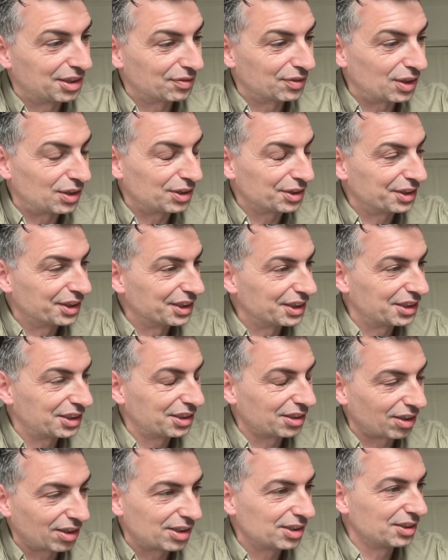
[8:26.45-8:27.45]
of all this
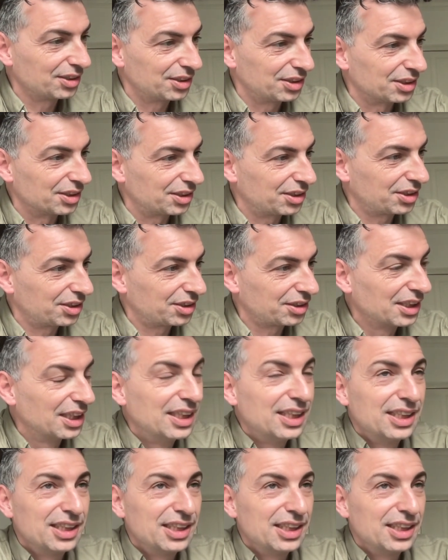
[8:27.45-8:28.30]
are just,